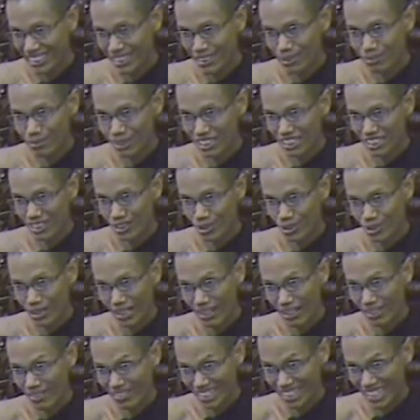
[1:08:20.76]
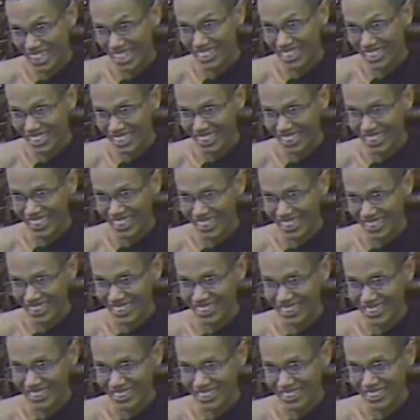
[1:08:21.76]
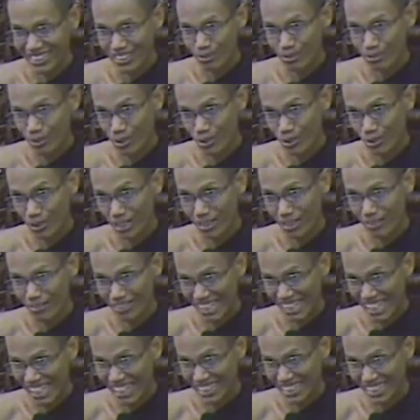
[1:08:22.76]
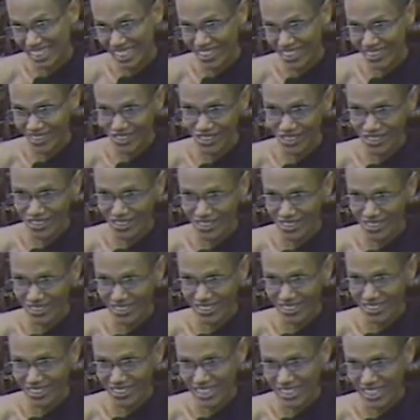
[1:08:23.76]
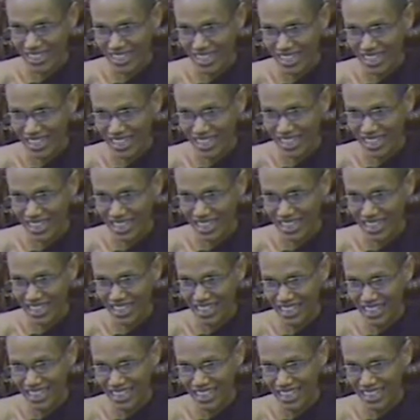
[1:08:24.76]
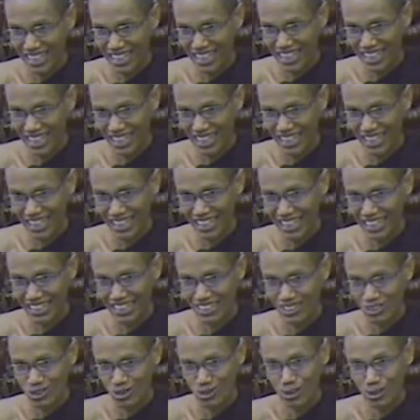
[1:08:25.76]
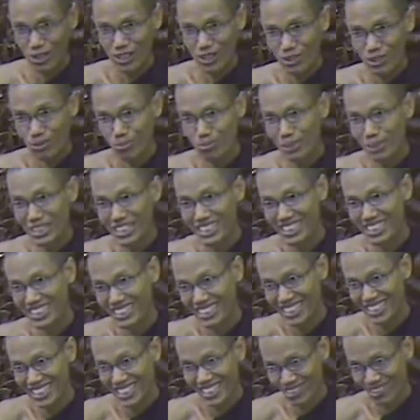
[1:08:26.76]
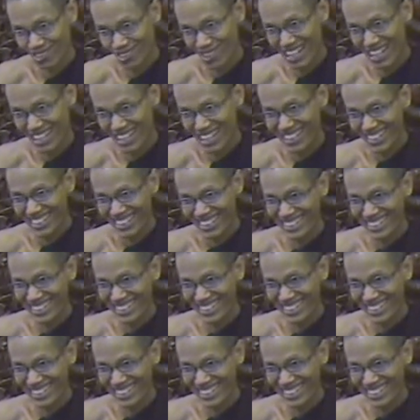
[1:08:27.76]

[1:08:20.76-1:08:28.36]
Even you have anger, if you have anger, you know, uh, uh, you want to meet that one